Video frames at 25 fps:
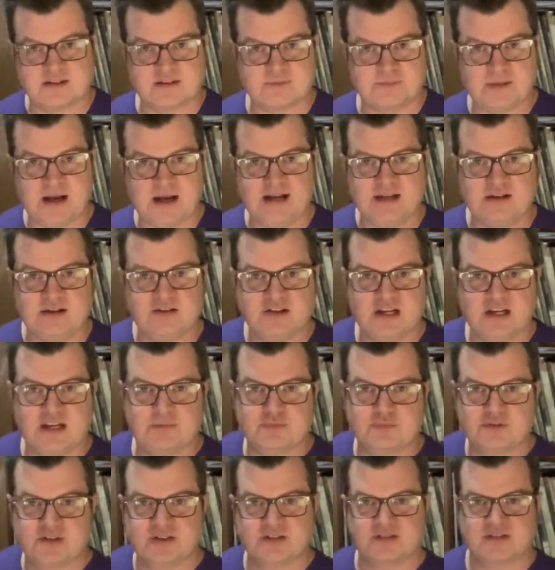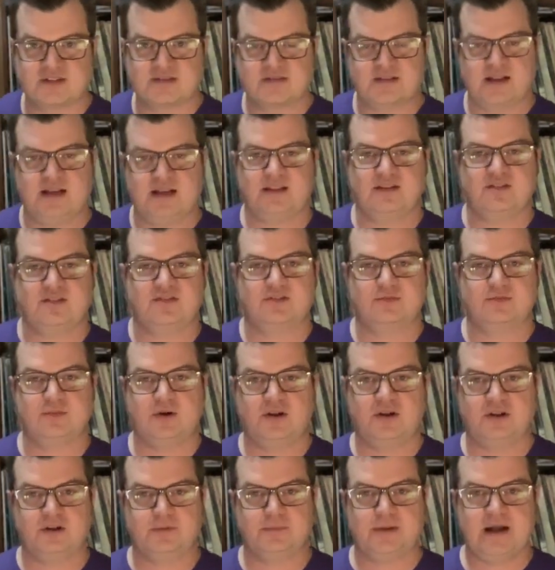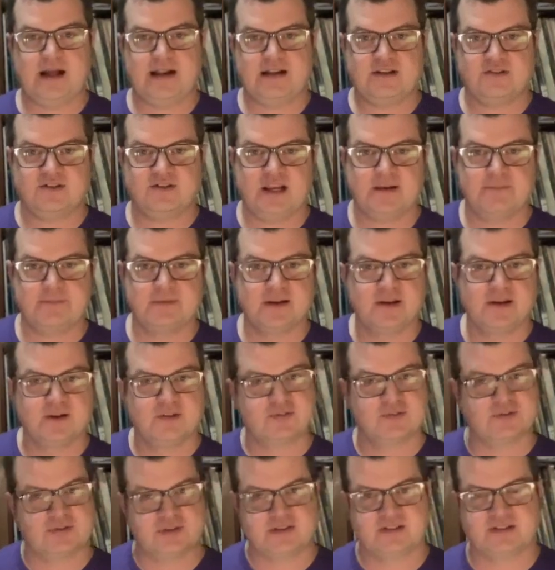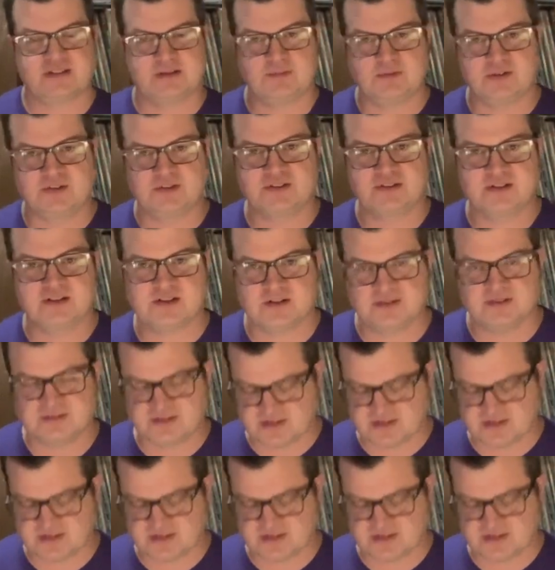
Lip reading: body shape, which is a slightly smaller body shape, sort of similar to those